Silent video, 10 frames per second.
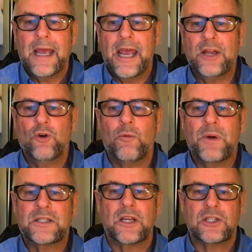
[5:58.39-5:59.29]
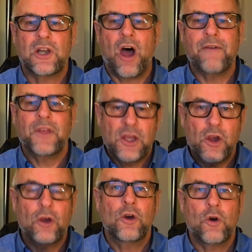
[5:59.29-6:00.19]
in your business life that
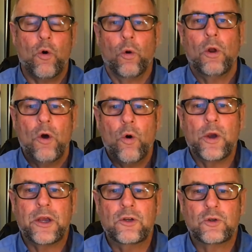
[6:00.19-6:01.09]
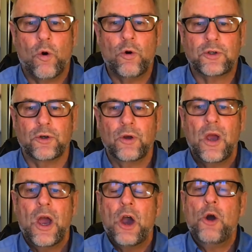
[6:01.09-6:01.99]
you can call or you can talk to
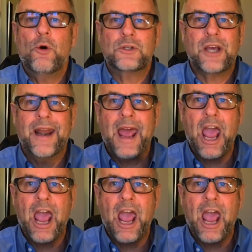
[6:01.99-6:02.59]
who is going to